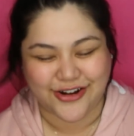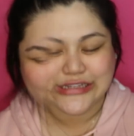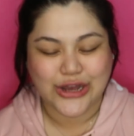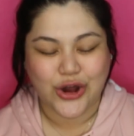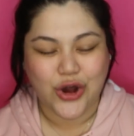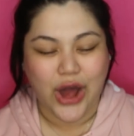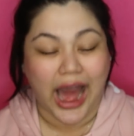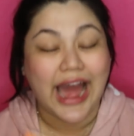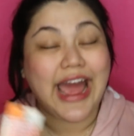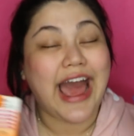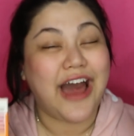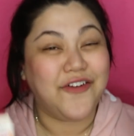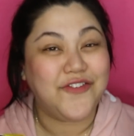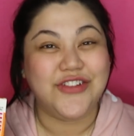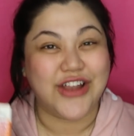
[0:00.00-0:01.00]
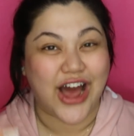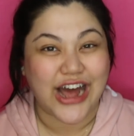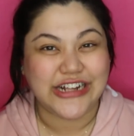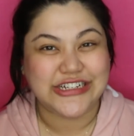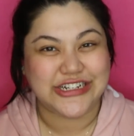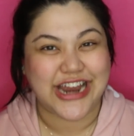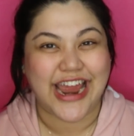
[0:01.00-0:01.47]
So I have
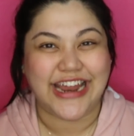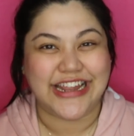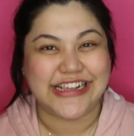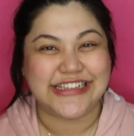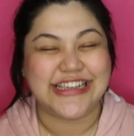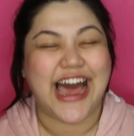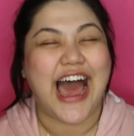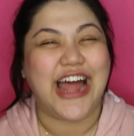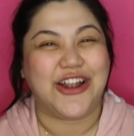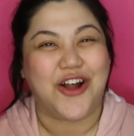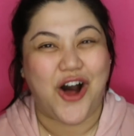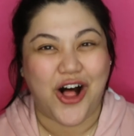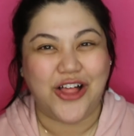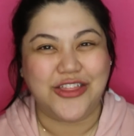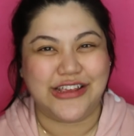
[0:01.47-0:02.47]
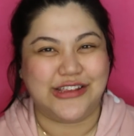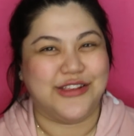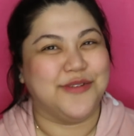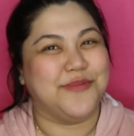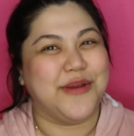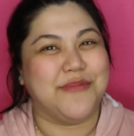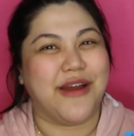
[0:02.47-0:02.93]
not tried this at all. This
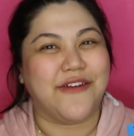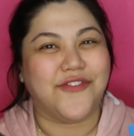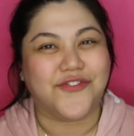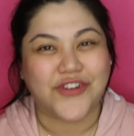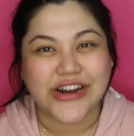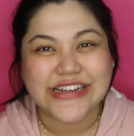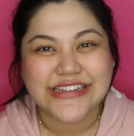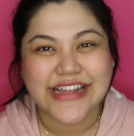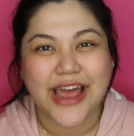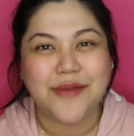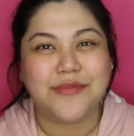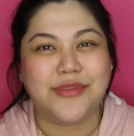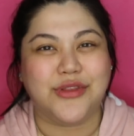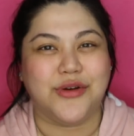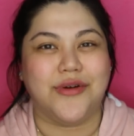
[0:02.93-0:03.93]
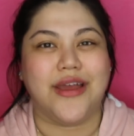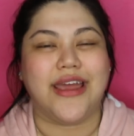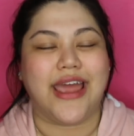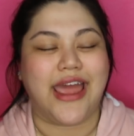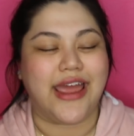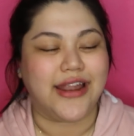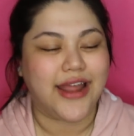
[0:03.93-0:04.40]
will be my first time
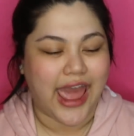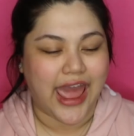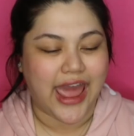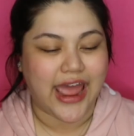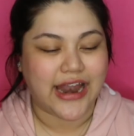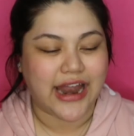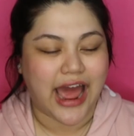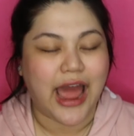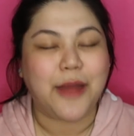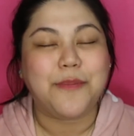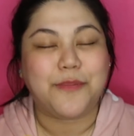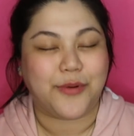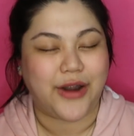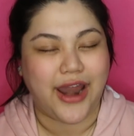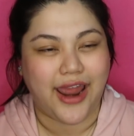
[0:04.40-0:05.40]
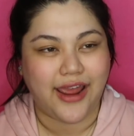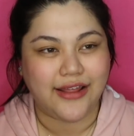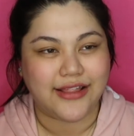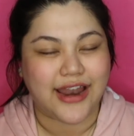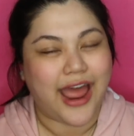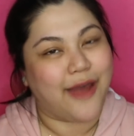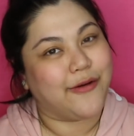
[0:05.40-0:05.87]
doing it, and I pray
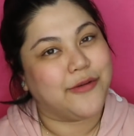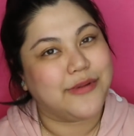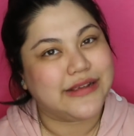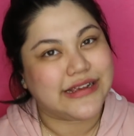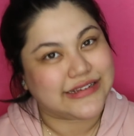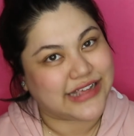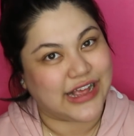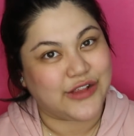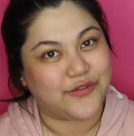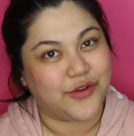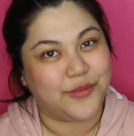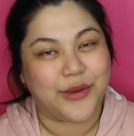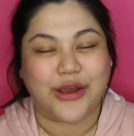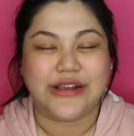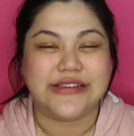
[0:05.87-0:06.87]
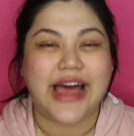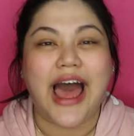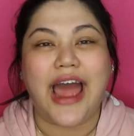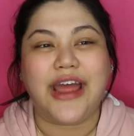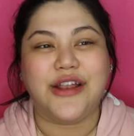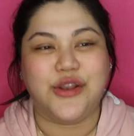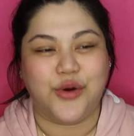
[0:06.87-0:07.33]
that I will be successful because
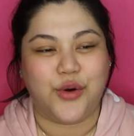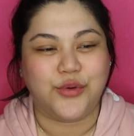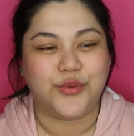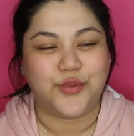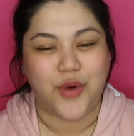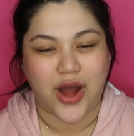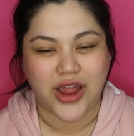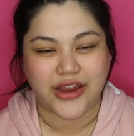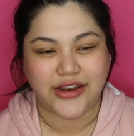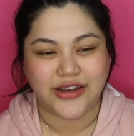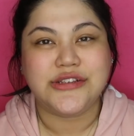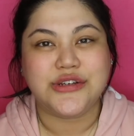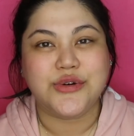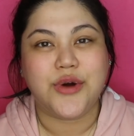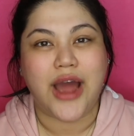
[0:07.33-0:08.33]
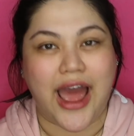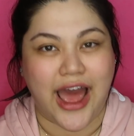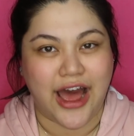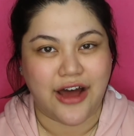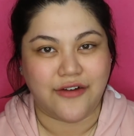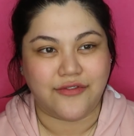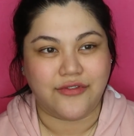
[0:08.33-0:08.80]
I don't want to
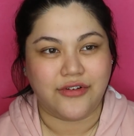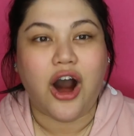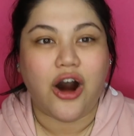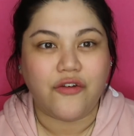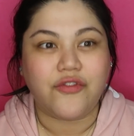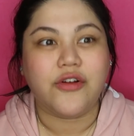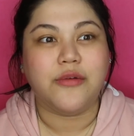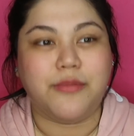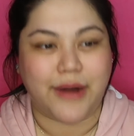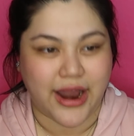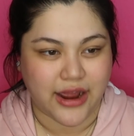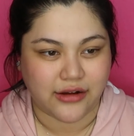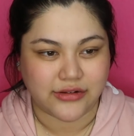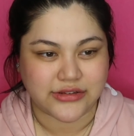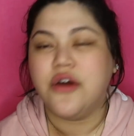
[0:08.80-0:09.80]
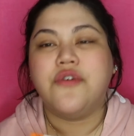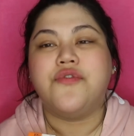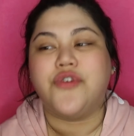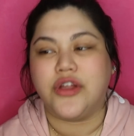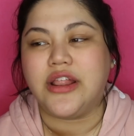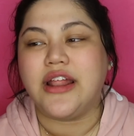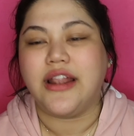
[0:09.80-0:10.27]
have awful brows
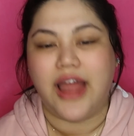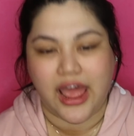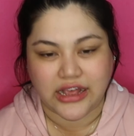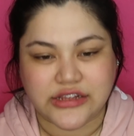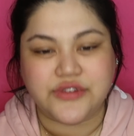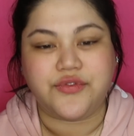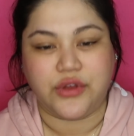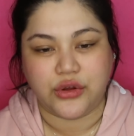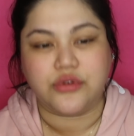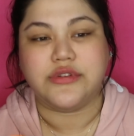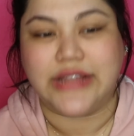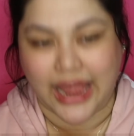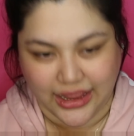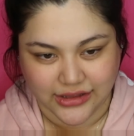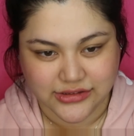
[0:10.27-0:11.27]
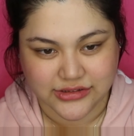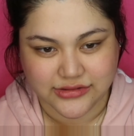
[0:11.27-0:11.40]
for the next few days.